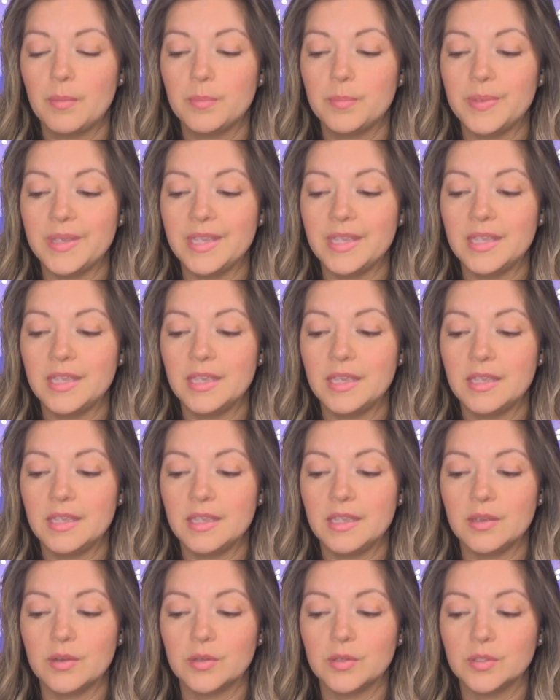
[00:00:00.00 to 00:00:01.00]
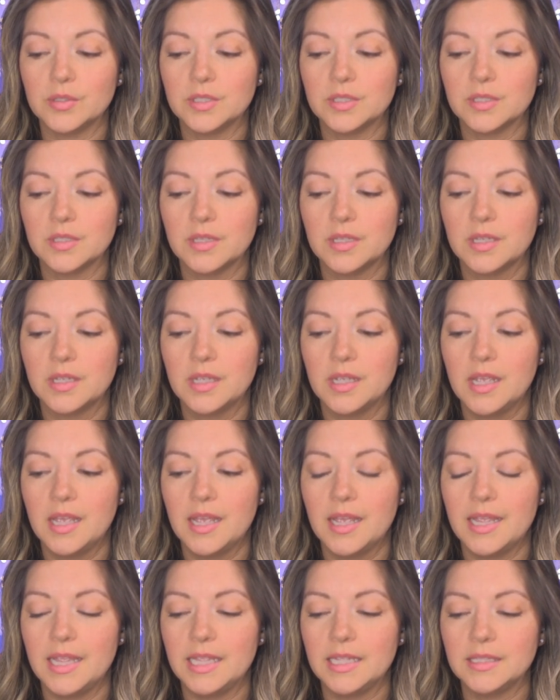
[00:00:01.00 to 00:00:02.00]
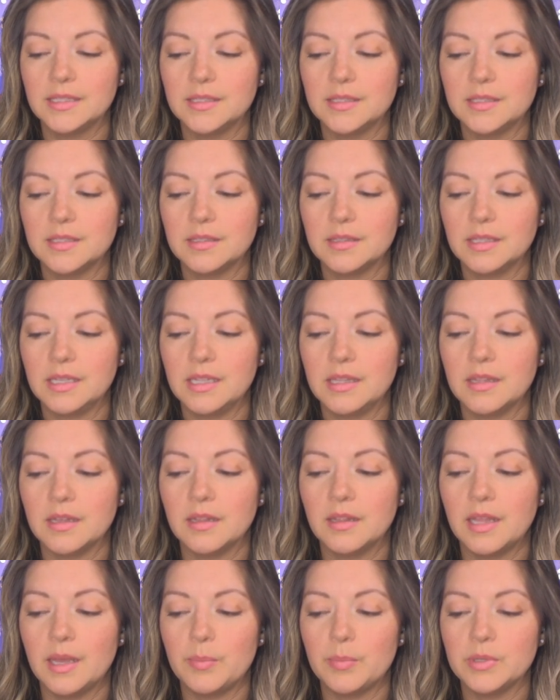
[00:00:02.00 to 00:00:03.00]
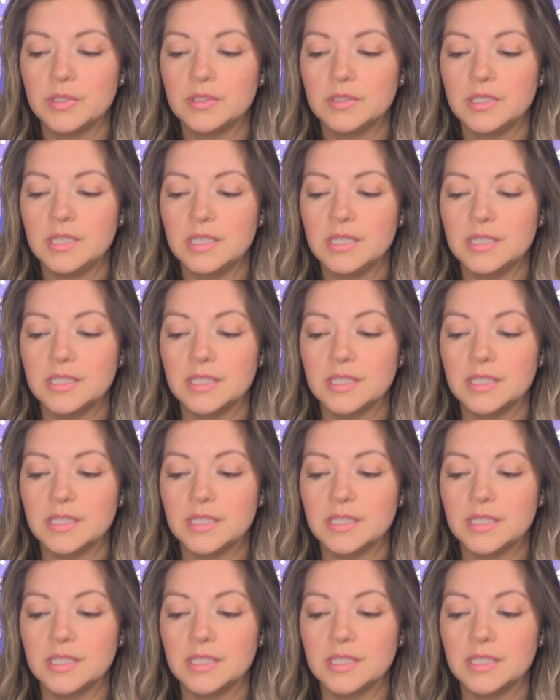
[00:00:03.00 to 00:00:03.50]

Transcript: Be healed. Instantly the leprosy